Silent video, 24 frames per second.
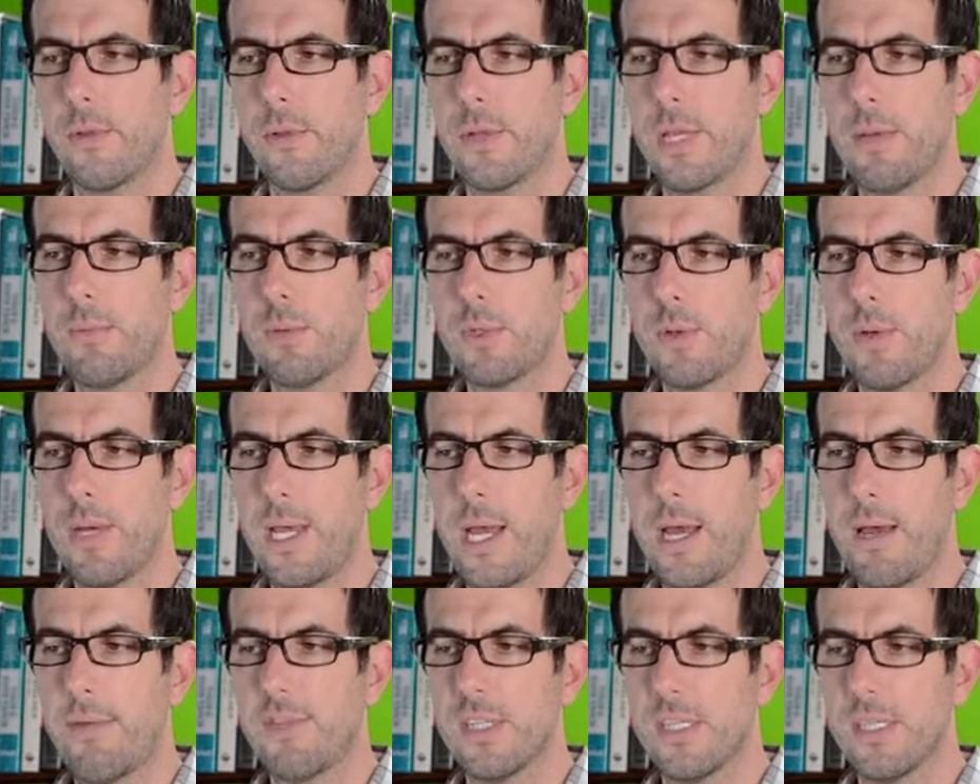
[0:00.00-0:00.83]
times 3
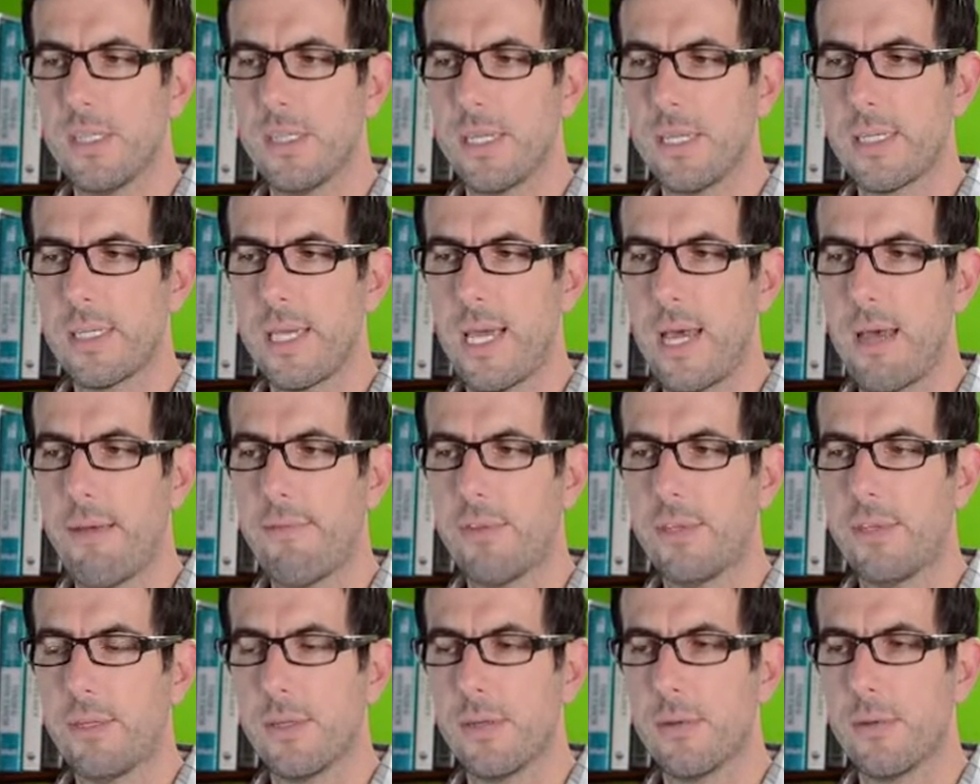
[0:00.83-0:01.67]
halves is 6
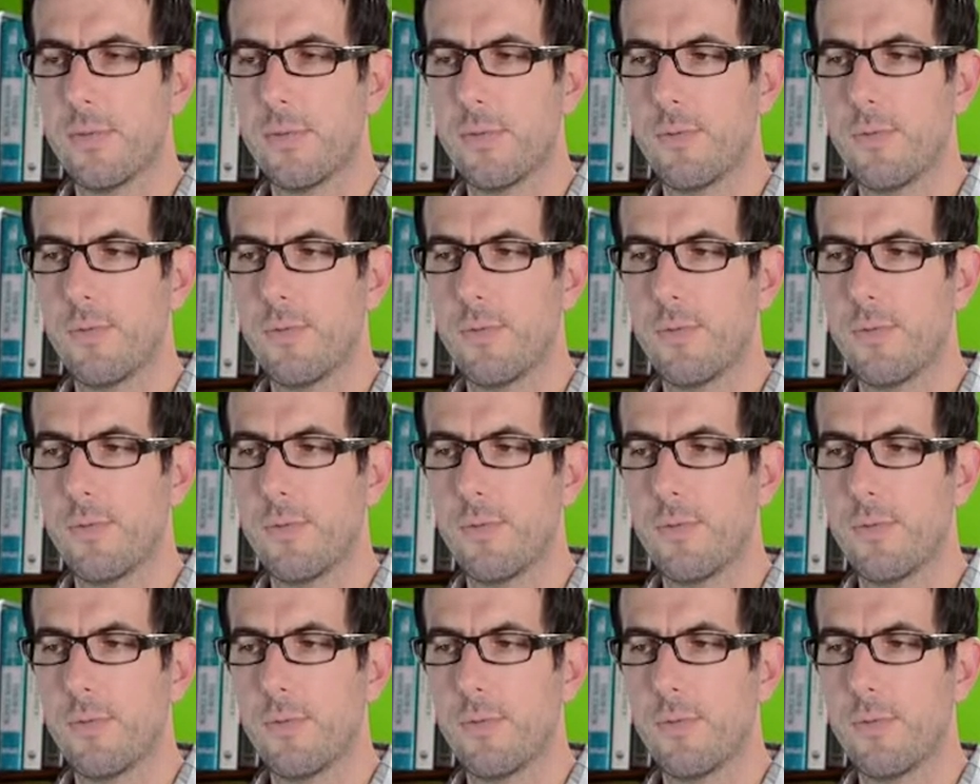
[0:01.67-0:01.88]
halves.